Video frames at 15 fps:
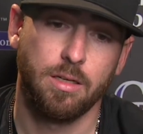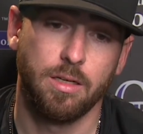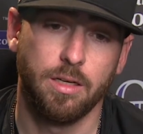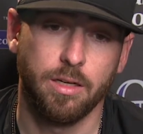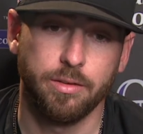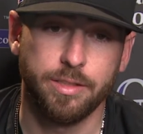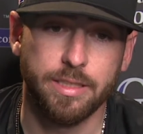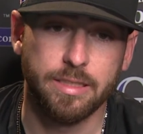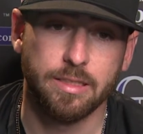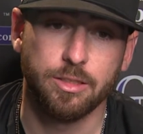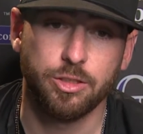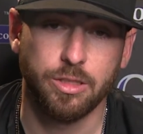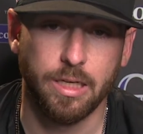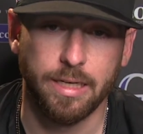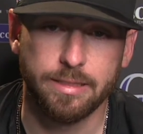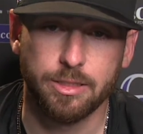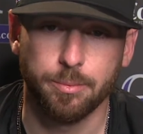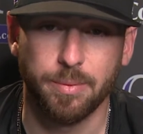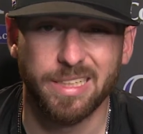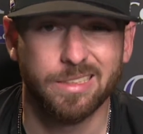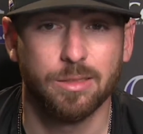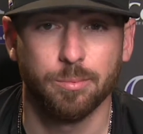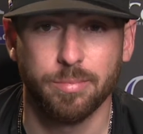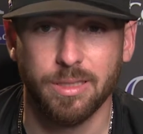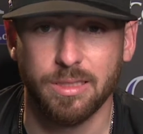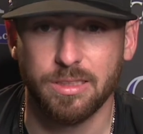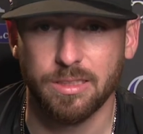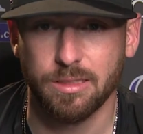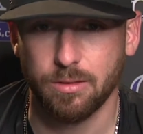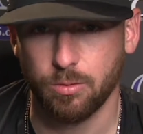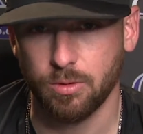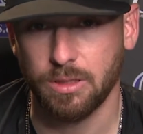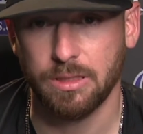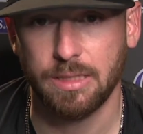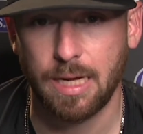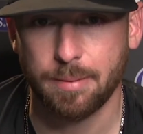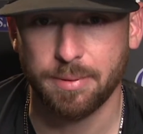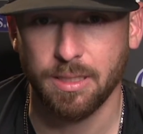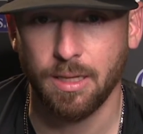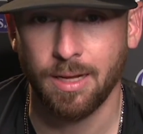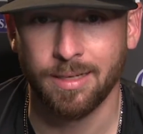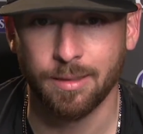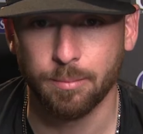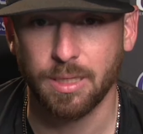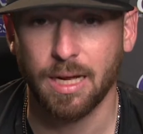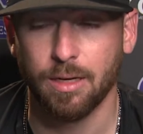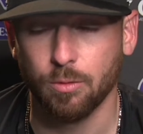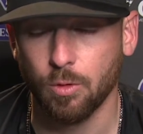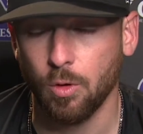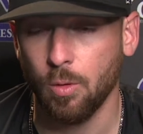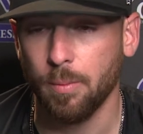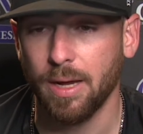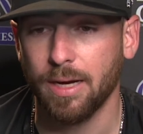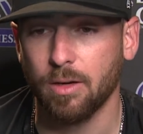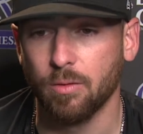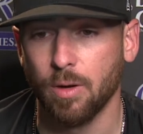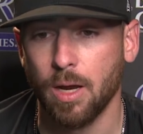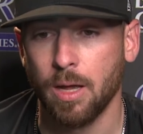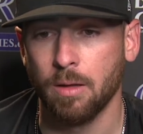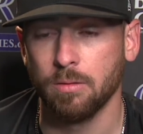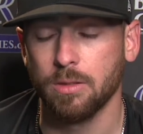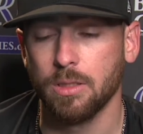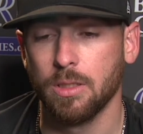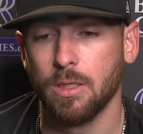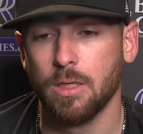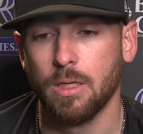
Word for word: you know, get in the stretch and make some pitches with the top of the lineup kind of rolling back around.